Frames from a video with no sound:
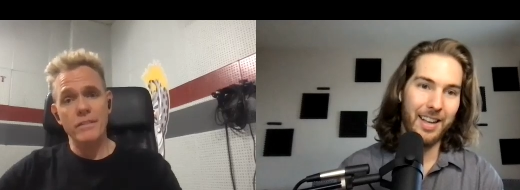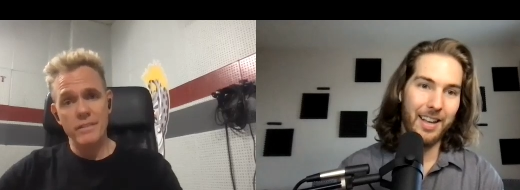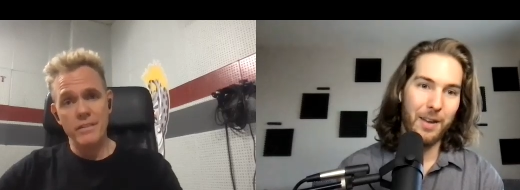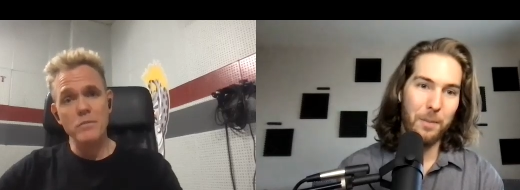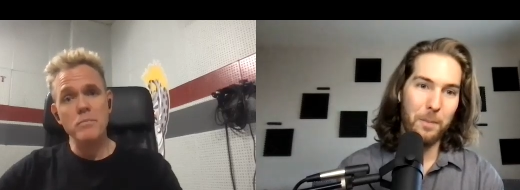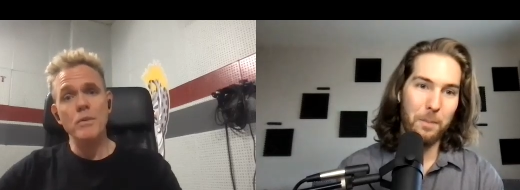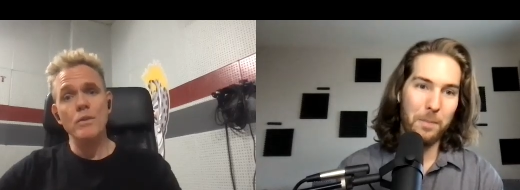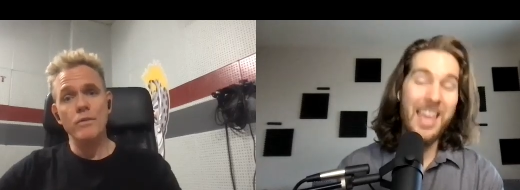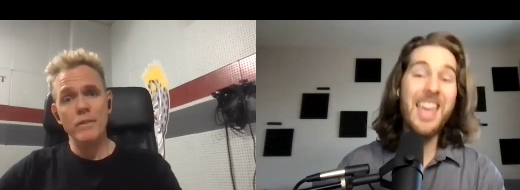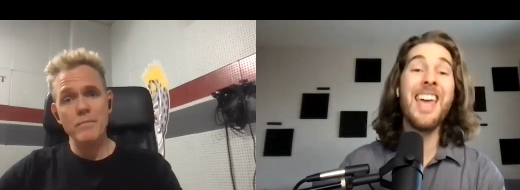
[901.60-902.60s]
Speaker 1: she's
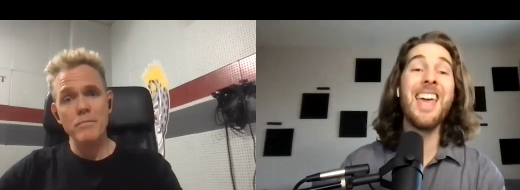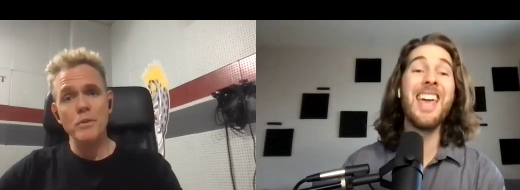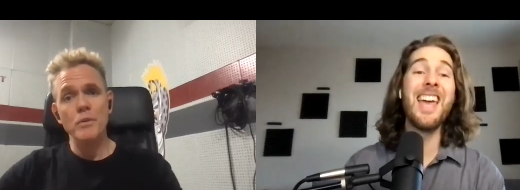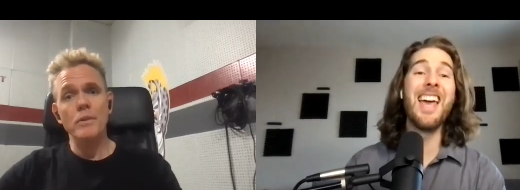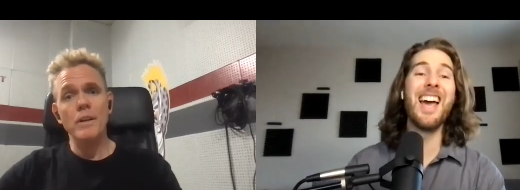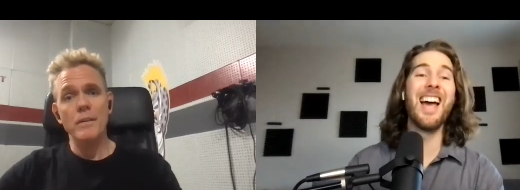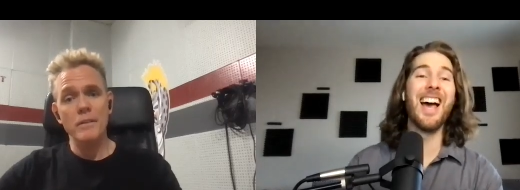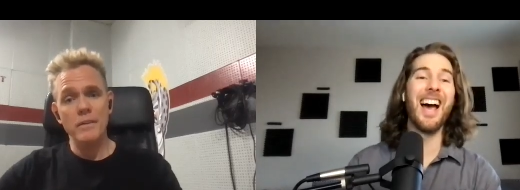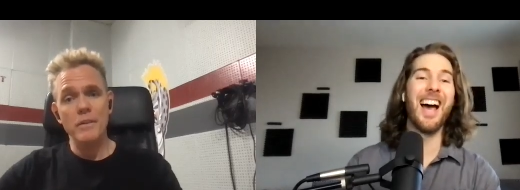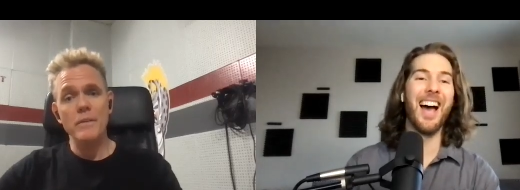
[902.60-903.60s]
beautiful and brutal. I would
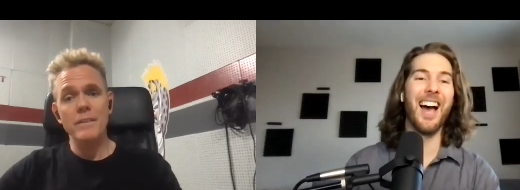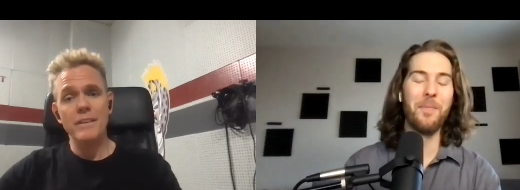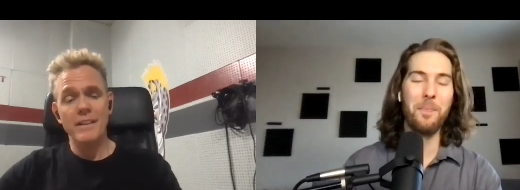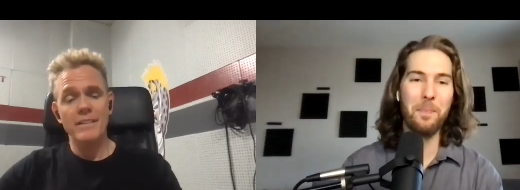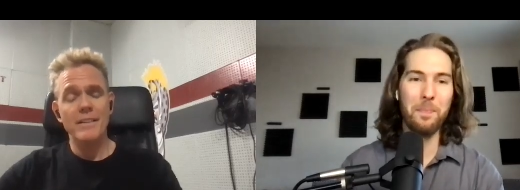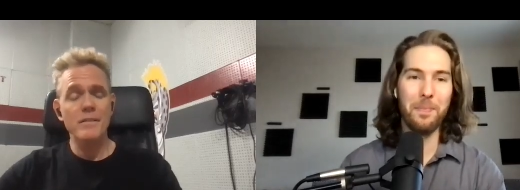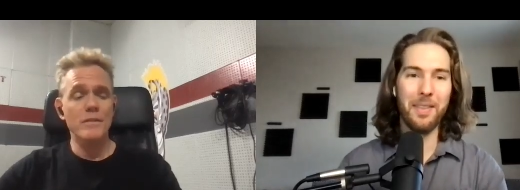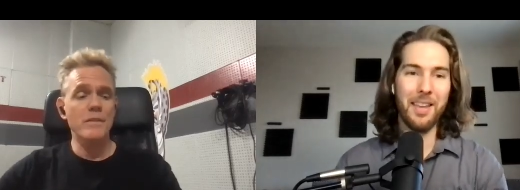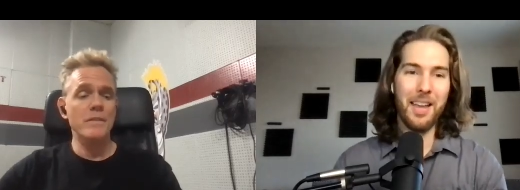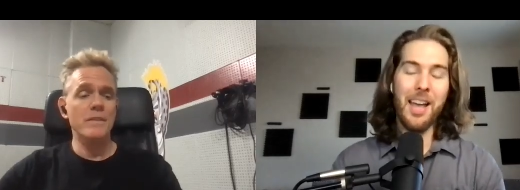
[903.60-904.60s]
agree with that. I would
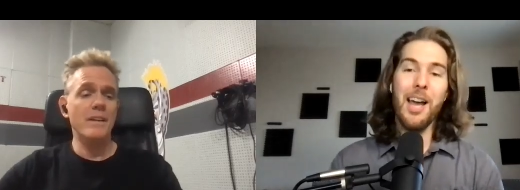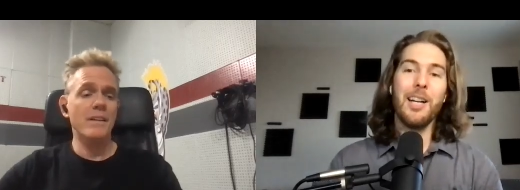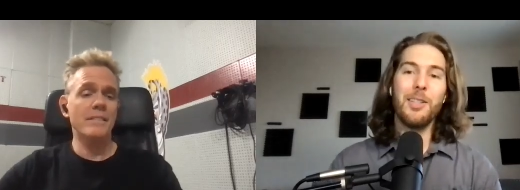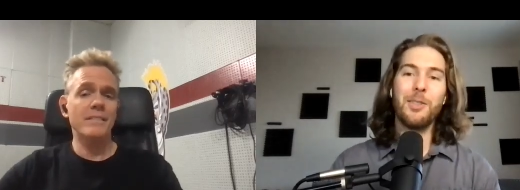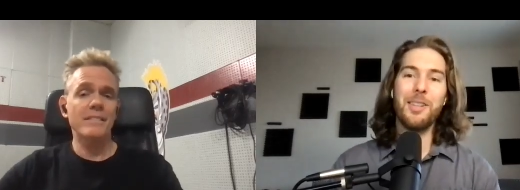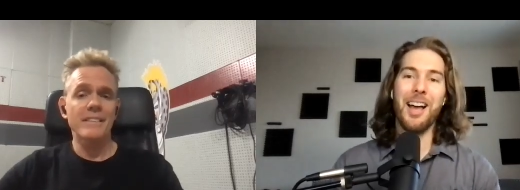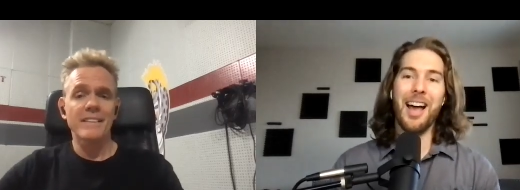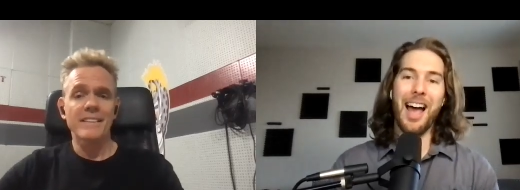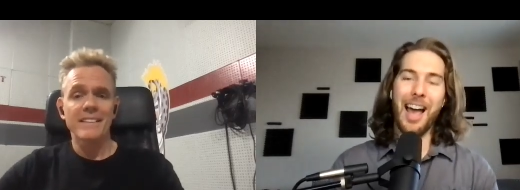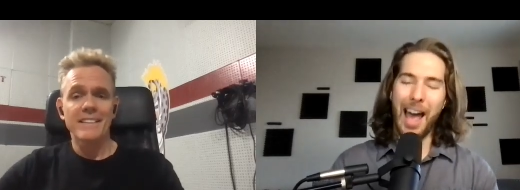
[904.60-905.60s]
agree with that
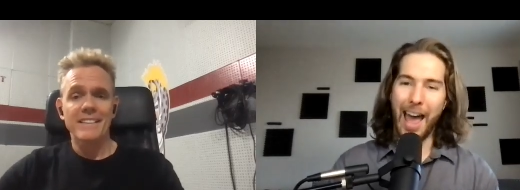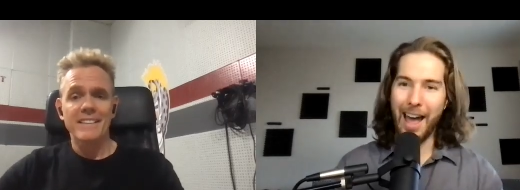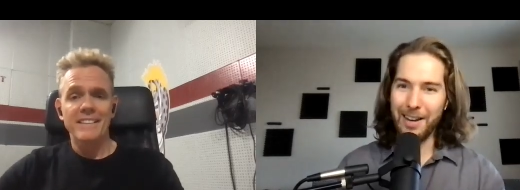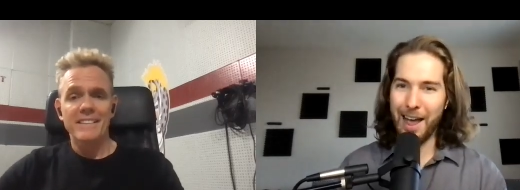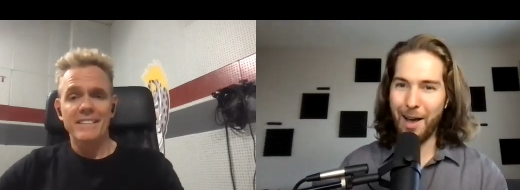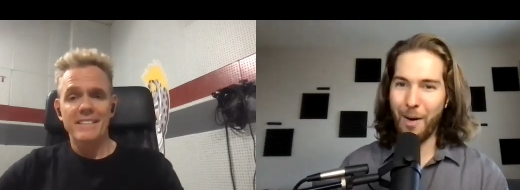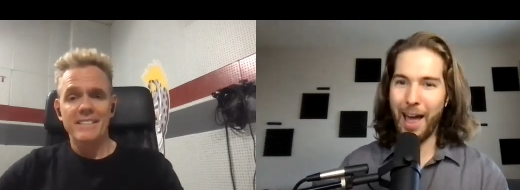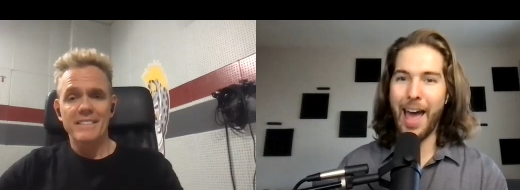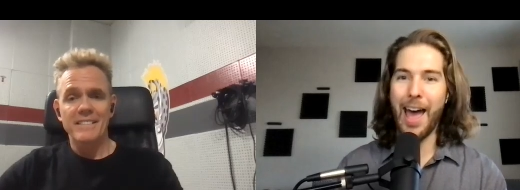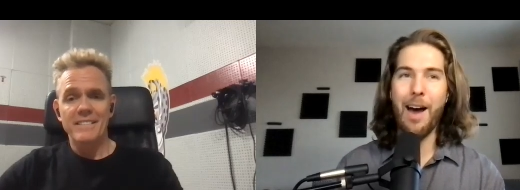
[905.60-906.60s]
Speaker 2: now,
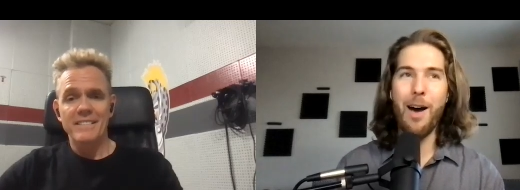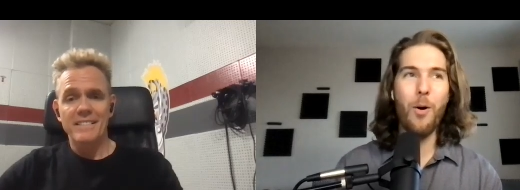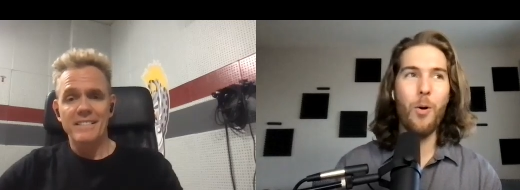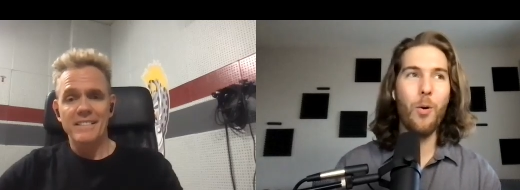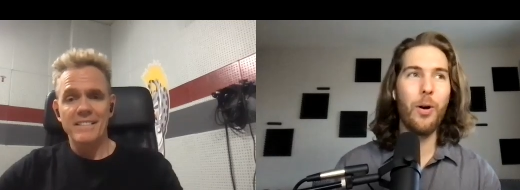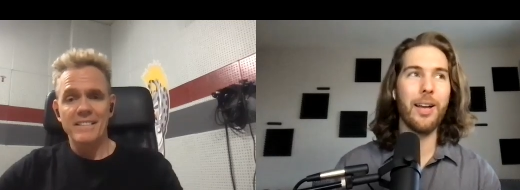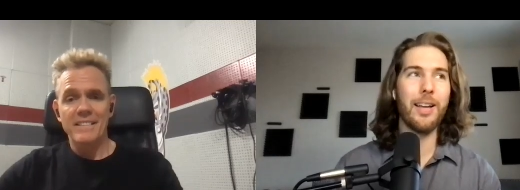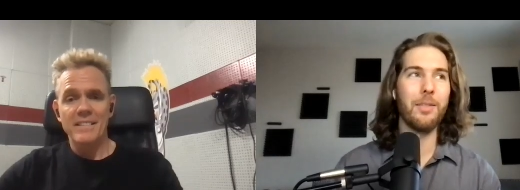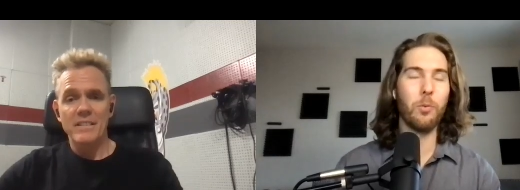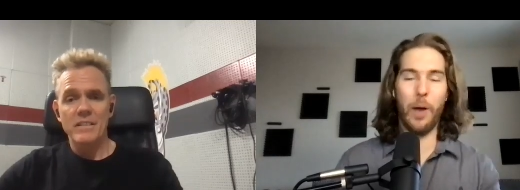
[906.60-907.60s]
how
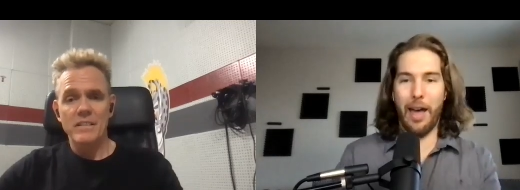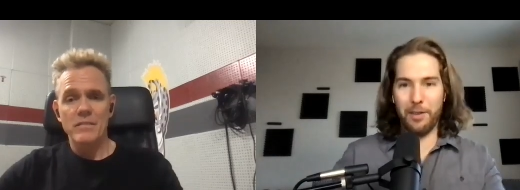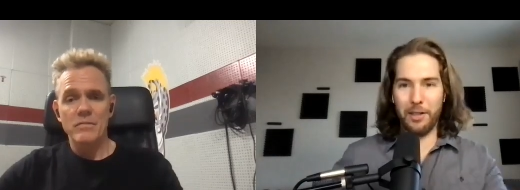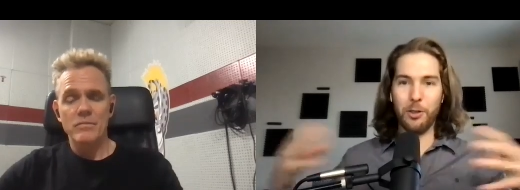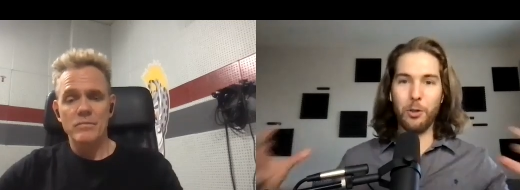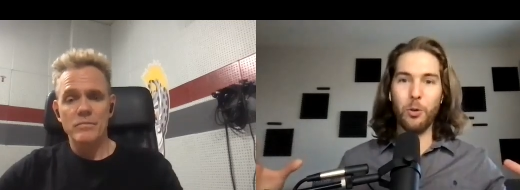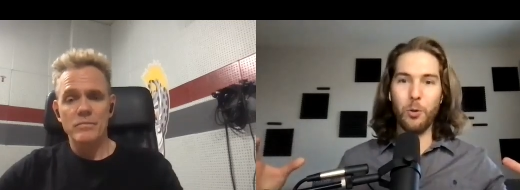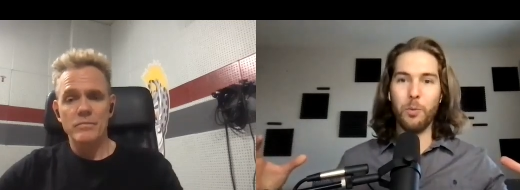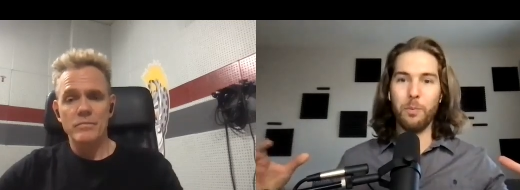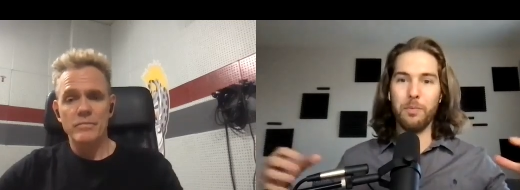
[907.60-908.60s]
having
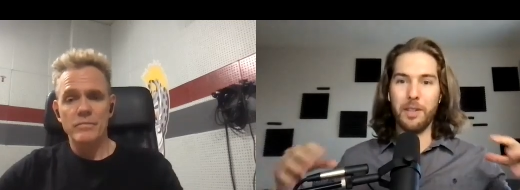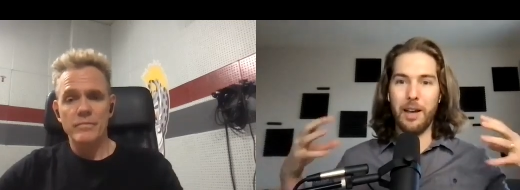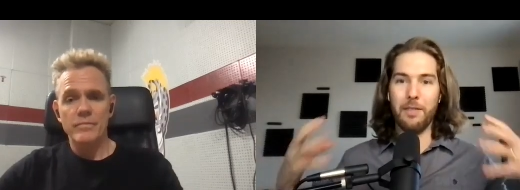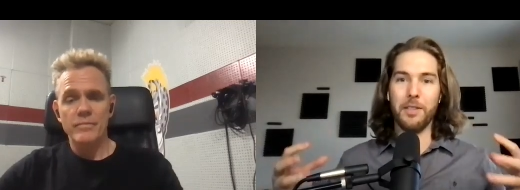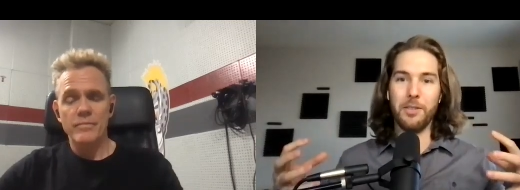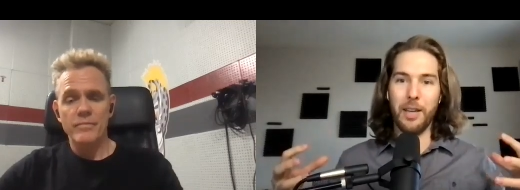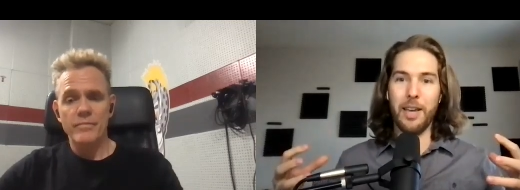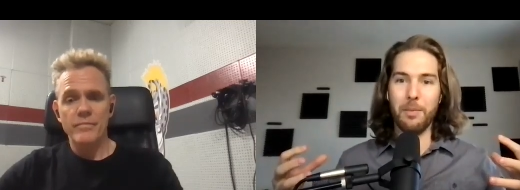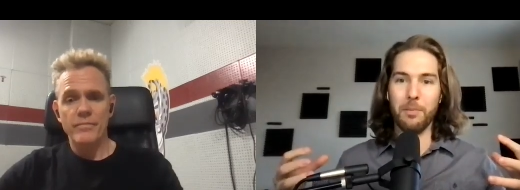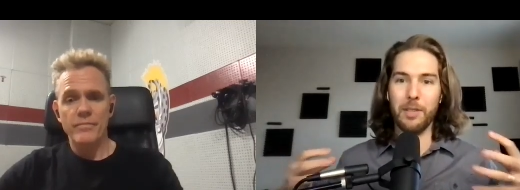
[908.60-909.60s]
two of the
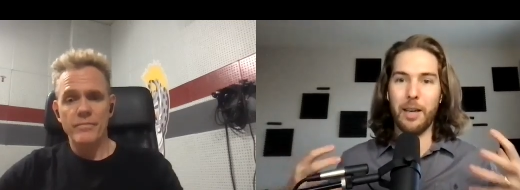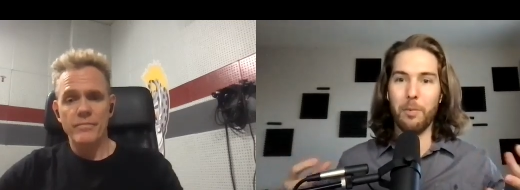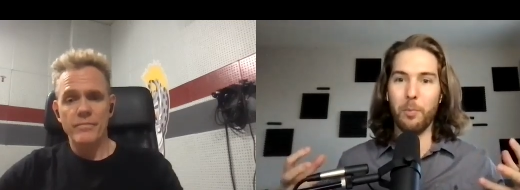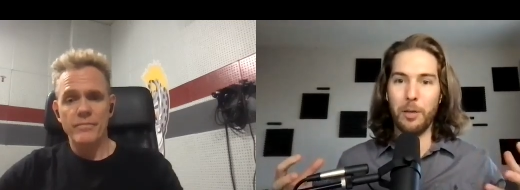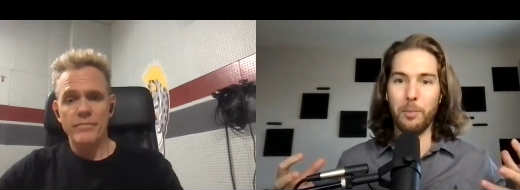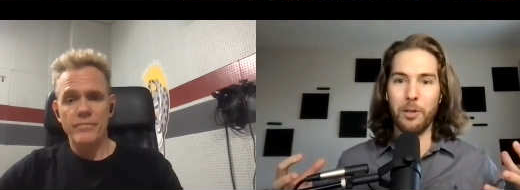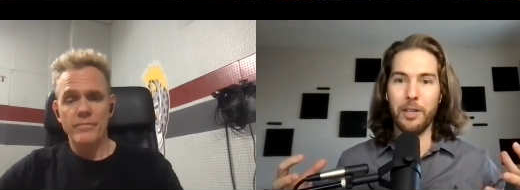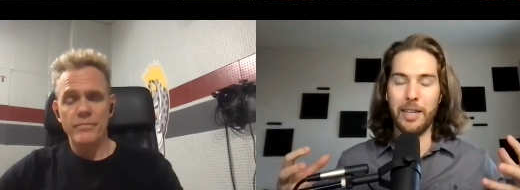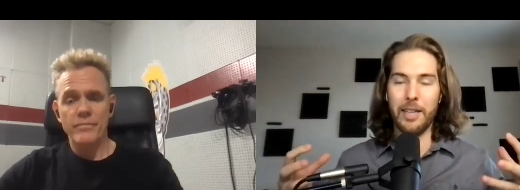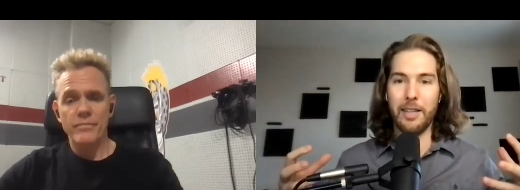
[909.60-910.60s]
same type of people
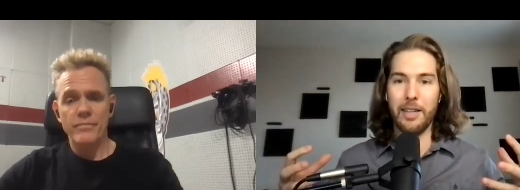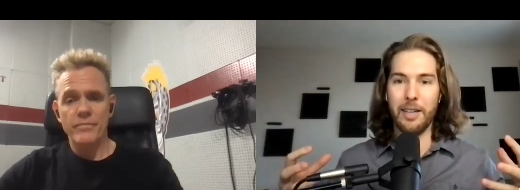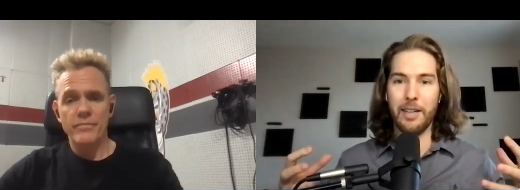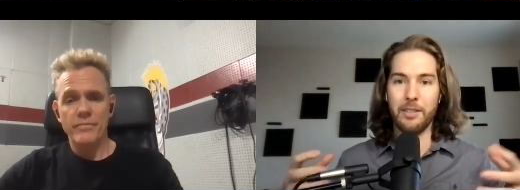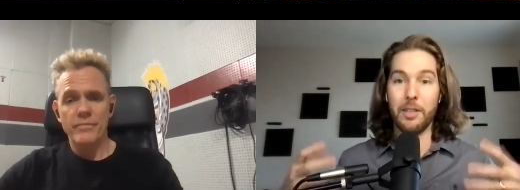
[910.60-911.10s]
in the same